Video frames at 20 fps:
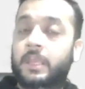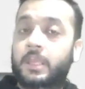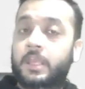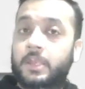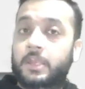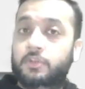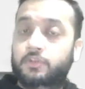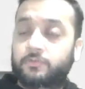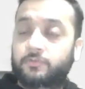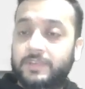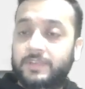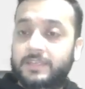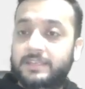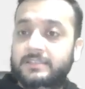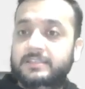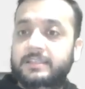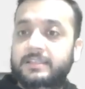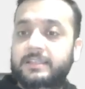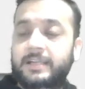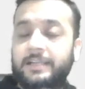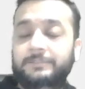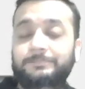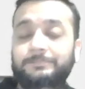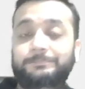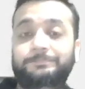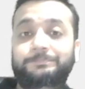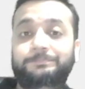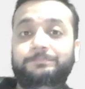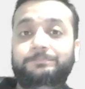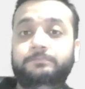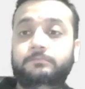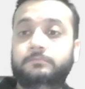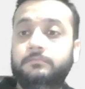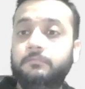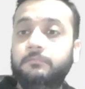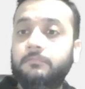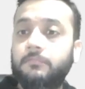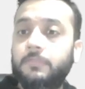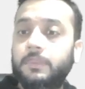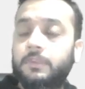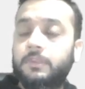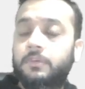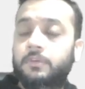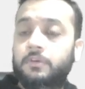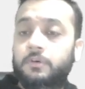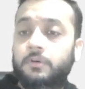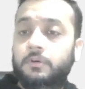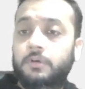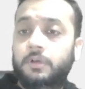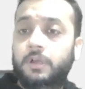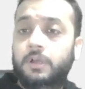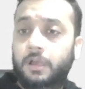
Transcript: So we can say that, you know,